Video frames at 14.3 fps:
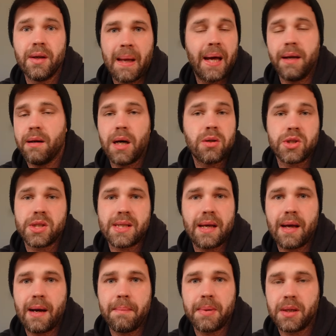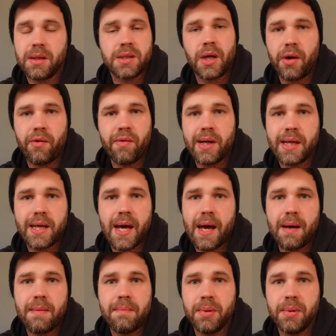And I'll just say that because I don't really care.